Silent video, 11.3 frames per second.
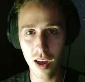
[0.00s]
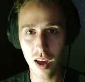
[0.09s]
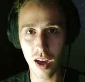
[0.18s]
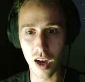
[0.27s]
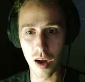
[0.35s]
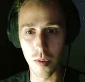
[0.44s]

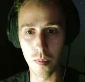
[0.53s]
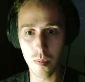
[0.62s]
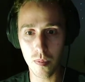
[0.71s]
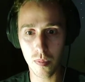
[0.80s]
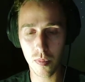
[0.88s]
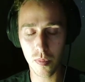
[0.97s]

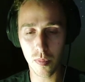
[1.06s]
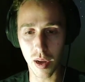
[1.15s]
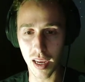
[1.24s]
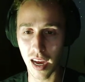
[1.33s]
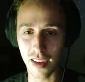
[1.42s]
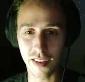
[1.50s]
But
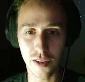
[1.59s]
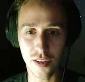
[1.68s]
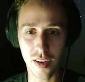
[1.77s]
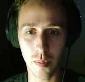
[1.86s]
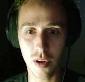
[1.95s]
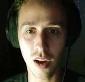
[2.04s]
yeah, it's your
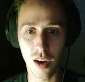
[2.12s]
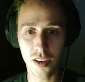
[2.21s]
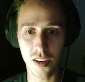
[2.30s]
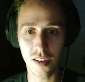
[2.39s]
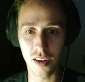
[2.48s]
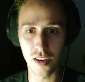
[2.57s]

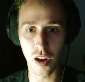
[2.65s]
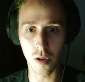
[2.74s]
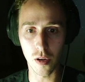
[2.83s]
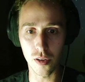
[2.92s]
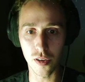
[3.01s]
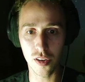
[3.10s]
subconscious in
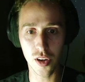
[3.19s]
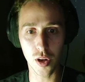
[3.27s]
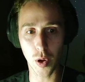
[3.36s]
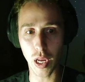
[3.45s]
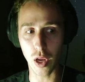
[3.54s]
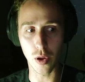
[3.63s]
general just
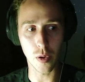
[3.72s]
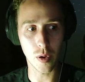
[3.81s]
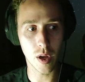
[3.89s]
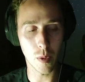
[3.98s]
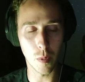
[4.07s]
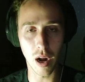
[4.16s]
showing you
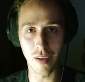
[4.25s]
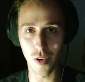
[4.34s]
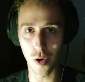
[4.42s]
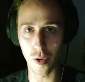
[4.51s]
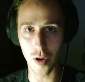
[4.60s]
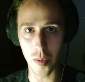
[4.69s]
whatever
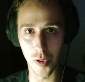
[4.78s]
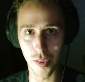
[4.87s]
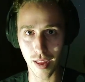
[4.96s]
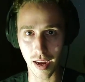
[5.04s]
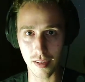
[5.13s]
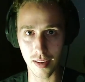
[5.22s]
horrible
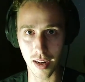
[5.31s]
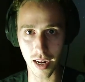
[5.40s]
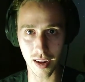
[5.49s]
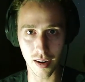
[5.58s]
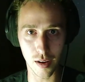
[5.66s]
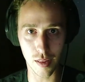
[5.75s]
things that it
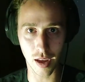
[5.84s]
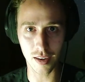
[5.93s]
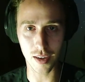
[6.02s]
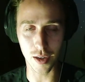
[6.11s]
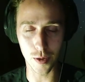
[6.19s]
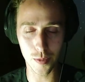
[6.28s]
can think
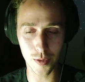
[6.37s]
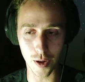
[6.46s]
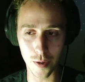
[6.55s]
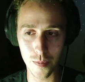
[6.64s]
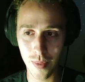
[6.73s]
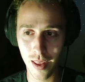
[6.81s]
to.
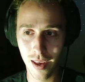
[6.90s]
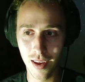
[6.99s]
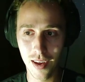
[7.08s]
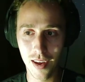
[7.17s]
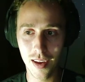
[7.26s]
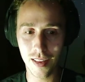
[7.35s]
So
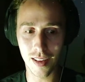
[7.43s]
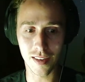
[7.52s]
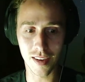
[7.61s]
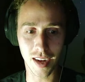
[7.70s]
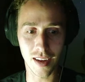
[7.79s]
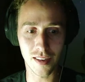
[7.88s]
that's,
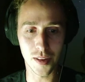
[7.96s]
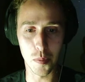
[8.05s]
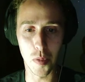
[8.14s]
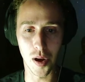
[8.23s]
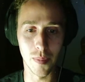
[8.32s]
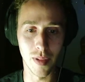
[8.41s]
I guess, the
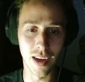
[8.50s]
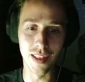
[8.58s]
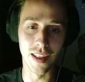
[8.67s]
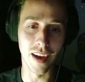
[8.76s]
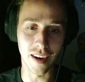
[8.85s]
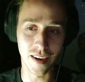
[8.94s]
bottom line
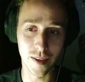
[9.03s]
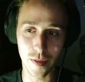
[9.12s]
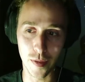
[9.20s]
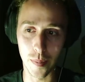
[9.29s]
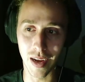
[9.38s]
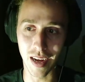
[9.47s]
there
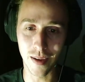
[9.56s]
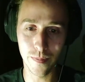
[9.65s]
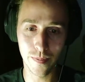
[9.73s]
for me.